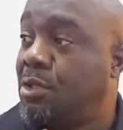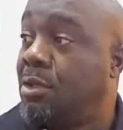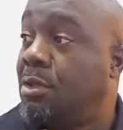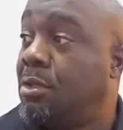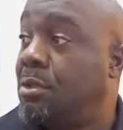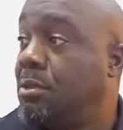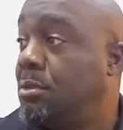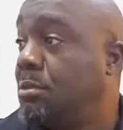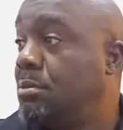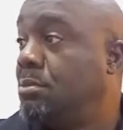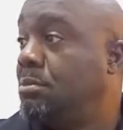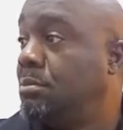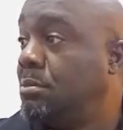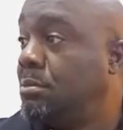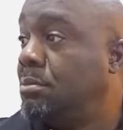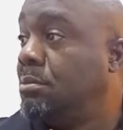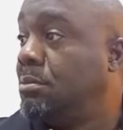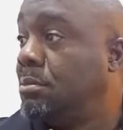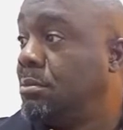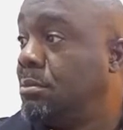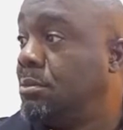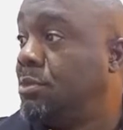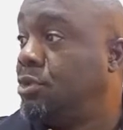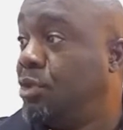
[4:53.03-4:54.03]
on
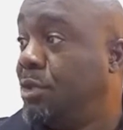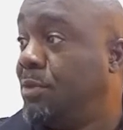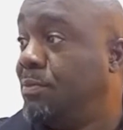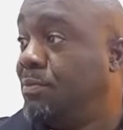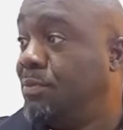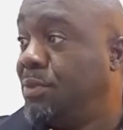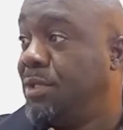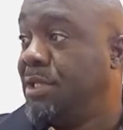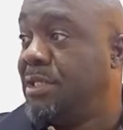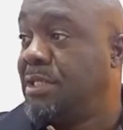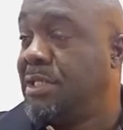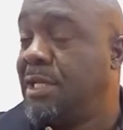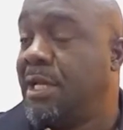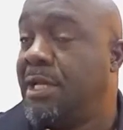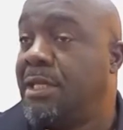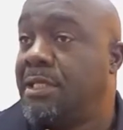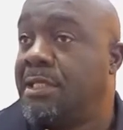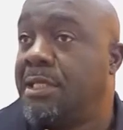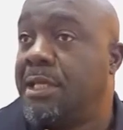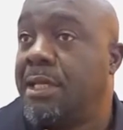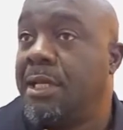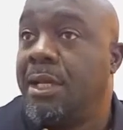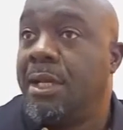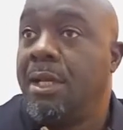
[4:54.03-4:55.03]
doing
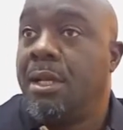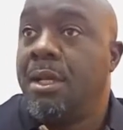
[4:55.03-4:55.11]
business.